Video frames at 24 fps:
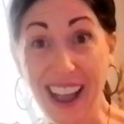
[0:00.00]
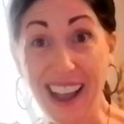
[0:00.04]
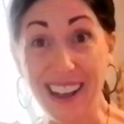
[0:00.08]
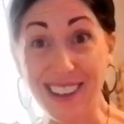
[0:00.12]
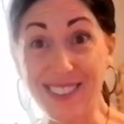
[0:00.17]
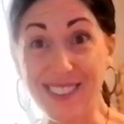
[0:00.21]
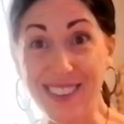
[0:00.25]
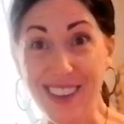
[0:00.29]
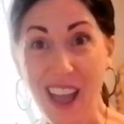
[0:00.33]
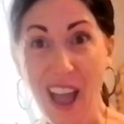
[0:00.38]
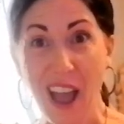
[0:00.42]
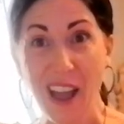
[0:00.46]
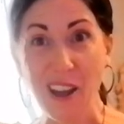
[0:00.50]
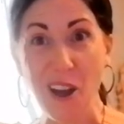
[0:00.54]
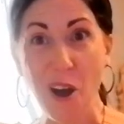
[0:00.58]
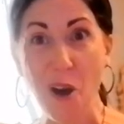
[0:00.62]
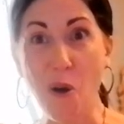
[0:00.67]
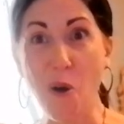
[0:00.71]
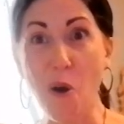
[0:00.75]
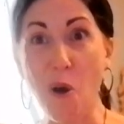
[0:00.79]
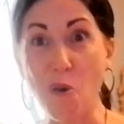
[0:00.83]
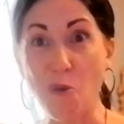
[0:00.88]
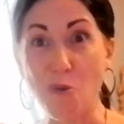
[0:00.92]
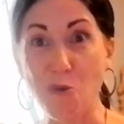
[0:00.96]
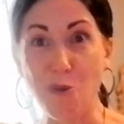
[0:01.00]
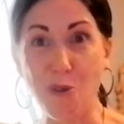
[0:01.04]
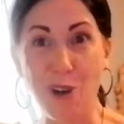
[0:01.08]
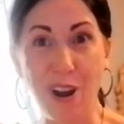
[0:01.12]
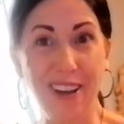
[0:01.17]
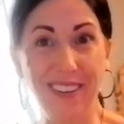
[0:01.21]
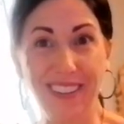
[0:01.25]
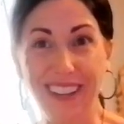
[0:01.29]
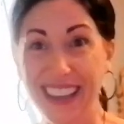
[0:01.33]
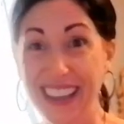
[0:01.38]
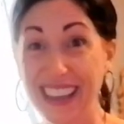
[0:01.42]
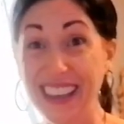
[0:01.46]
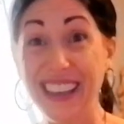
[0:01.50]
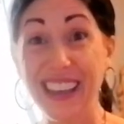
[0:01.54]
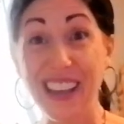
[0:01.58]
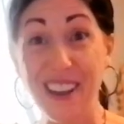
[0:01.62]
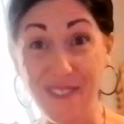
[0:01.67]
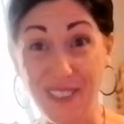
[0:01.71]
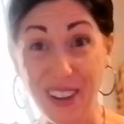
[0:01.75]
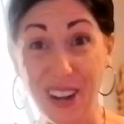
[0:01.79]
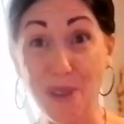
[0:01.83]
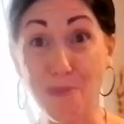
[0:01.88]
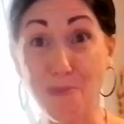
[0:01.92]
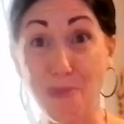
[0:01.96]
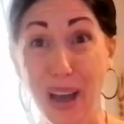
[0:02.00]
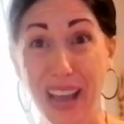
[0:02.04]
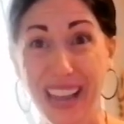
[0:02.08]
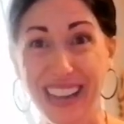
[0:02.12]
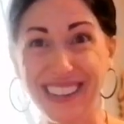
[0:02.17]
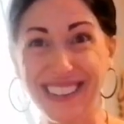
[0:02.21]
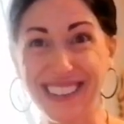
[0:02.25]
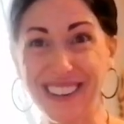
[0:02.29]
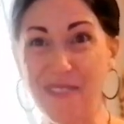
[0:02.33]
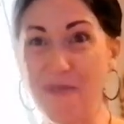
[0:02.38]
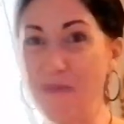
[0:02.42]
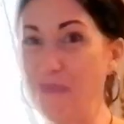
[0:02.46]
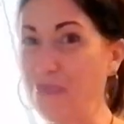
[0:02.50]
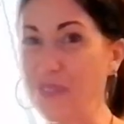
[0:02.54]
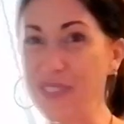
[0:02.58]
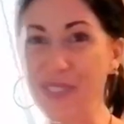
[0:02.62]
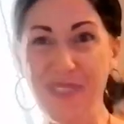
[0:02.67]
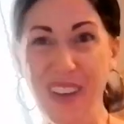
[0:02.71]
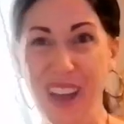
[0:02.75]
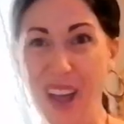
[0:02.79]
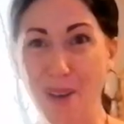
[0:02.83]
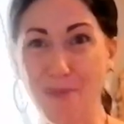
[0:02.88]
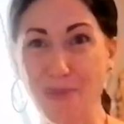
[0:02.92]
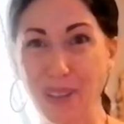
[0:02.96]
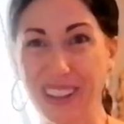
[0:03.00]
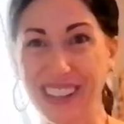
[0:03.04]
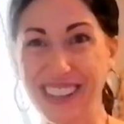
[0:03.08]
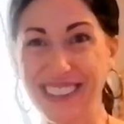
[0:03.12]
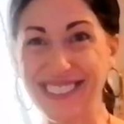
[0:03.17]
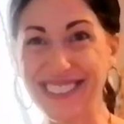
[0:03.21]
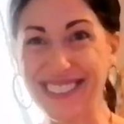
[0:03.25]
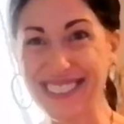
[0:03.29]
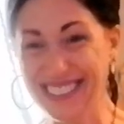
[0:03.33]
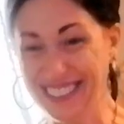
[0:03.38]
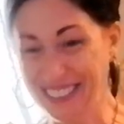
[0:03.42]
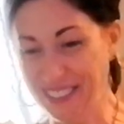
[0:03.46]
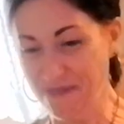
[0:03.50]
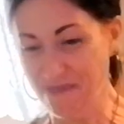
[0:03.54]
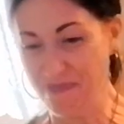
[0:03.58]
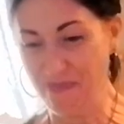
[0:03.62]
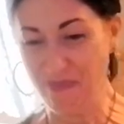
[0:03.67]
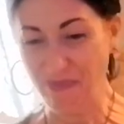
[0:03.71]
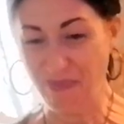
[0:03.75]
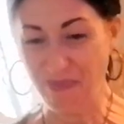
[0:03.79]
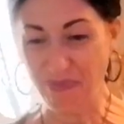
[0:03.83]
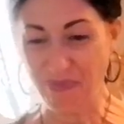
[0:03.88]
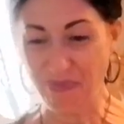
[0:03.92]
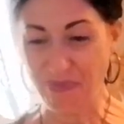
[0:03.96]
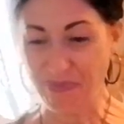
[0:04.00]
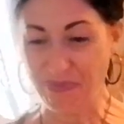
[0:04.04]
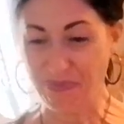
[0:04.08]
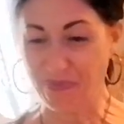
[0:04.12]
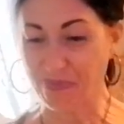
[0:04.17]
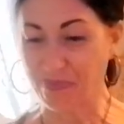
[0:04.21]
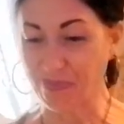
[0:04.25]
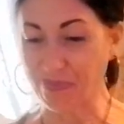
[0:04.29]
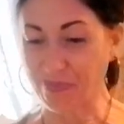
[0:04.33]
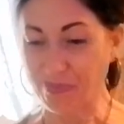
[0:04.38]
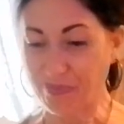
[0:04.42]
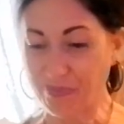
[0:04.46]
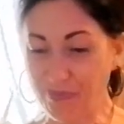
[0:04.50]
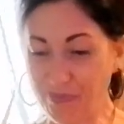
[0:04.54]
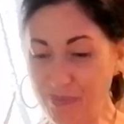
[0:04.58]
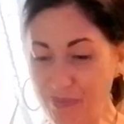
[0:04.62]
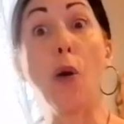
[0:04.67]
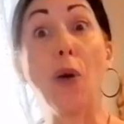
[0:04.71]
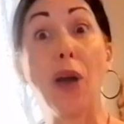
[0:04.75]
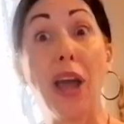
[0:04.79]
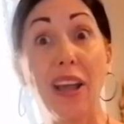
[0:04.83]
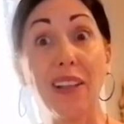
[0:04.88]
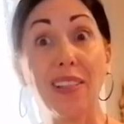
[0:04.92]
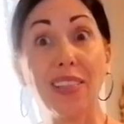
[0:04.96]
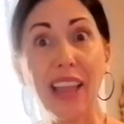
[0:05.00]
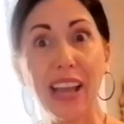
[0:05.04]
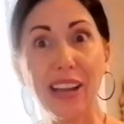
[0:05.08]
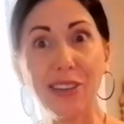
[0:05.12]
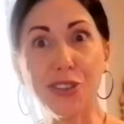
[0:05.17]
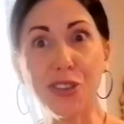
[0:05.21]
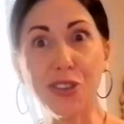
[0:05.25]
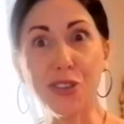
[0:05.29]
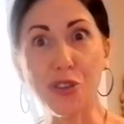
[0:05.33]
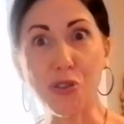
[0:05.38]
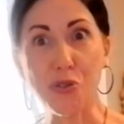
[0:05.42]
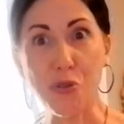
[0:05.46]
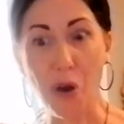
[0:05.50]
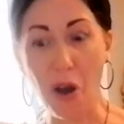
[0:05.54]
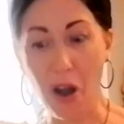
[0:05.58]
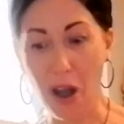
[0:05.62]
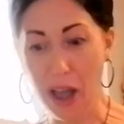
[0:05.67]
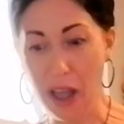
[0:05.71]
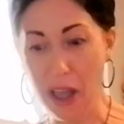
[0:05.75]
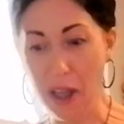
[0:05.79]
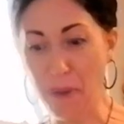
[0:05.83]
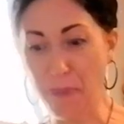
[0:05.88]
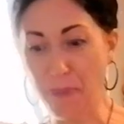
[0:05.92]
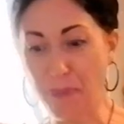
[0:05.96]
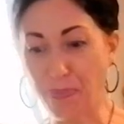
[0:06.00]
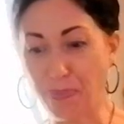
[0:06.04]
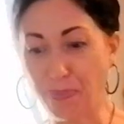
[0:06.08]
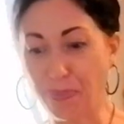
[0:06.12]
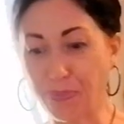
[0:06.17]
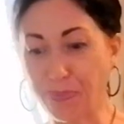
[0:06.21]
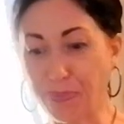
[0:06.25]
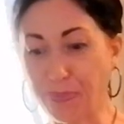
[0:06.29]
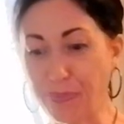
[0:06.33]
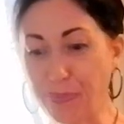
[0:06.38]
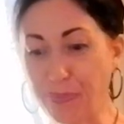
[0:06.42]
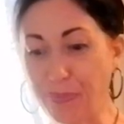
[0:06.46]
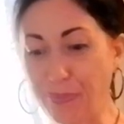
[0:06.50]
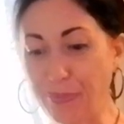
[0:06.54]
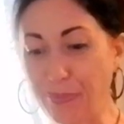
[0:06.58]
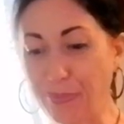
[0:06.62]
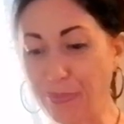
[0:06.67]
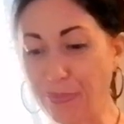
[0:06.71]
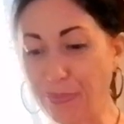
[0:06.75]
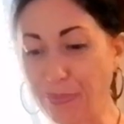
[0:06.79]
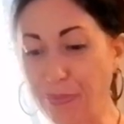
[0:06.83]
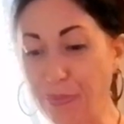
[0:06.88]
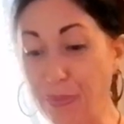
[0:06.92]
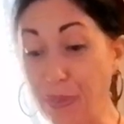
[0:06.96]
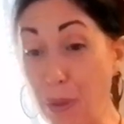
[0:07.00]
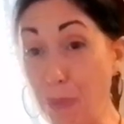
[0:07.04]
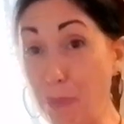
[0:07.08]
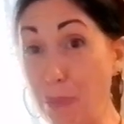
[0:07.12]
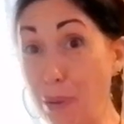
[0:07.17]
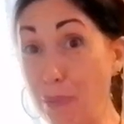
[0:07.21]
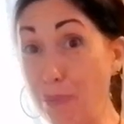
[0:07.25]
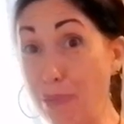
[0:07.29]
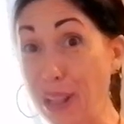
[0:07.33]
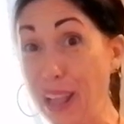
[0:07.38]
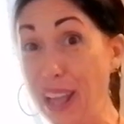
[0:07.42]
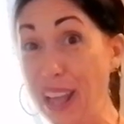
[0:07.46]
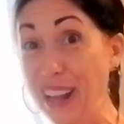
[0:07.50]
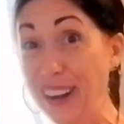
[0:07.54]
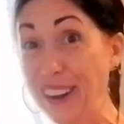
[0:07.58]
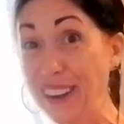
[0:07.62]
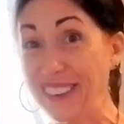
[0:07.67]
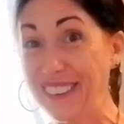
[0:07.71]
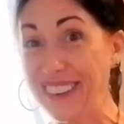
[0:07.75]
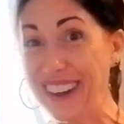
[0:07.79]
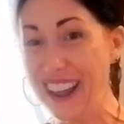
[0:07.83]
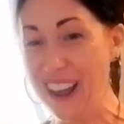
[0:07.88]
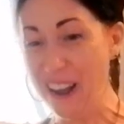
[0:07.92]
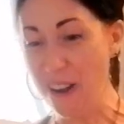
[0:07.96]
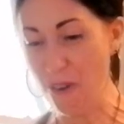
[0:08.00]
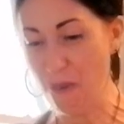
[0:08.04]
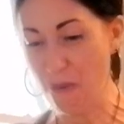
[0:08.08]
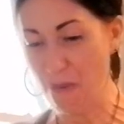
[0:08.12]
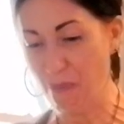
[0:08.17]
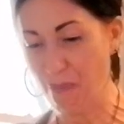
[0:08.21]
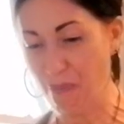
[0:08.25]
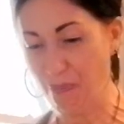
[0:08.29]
and Asiago really give it a bite. It's fabulous. Okay, let's try the poblano now.